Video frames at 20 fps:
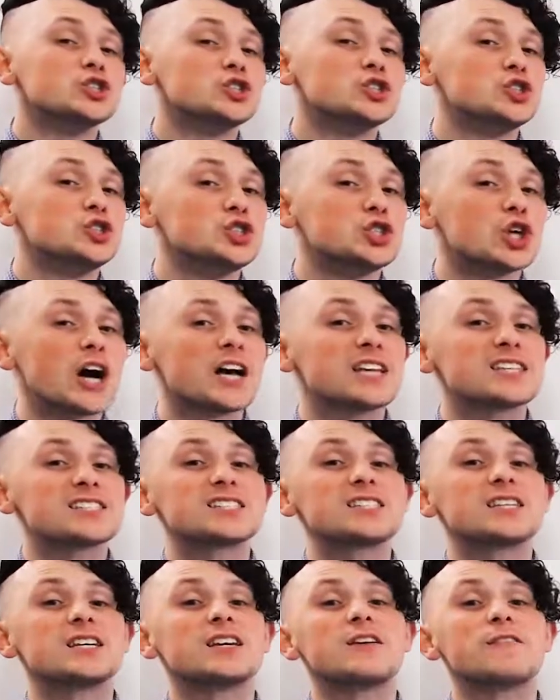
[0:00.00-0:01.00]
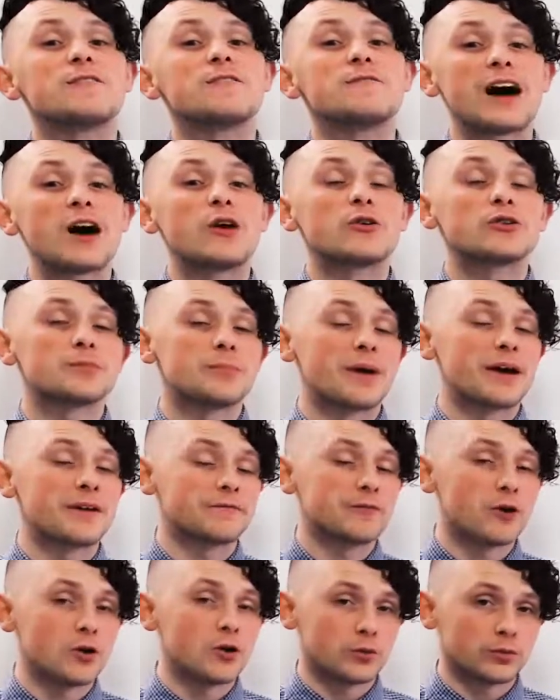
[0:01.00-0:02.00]
just found my
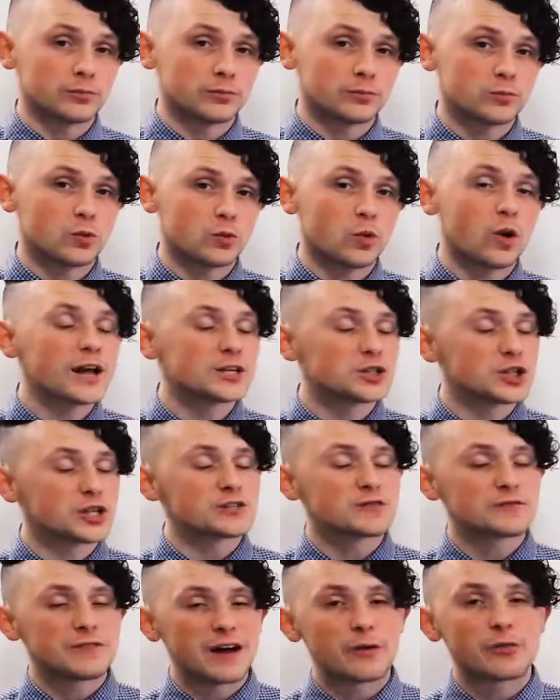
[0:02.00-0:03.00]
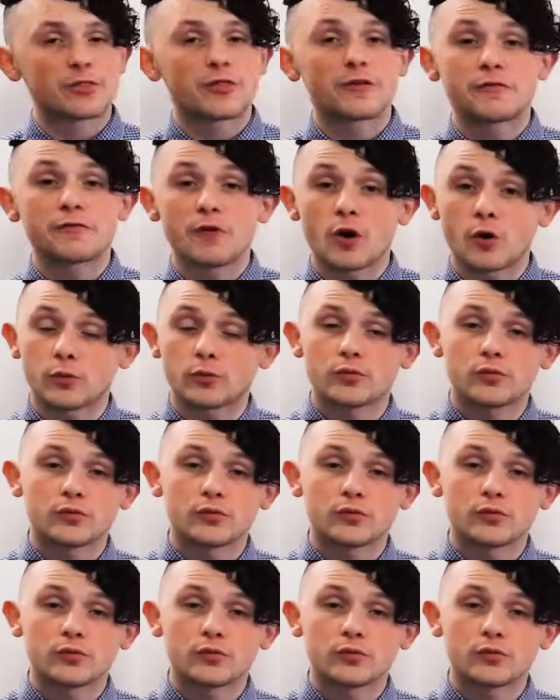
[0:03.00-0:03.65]
phone, or I just found the phone.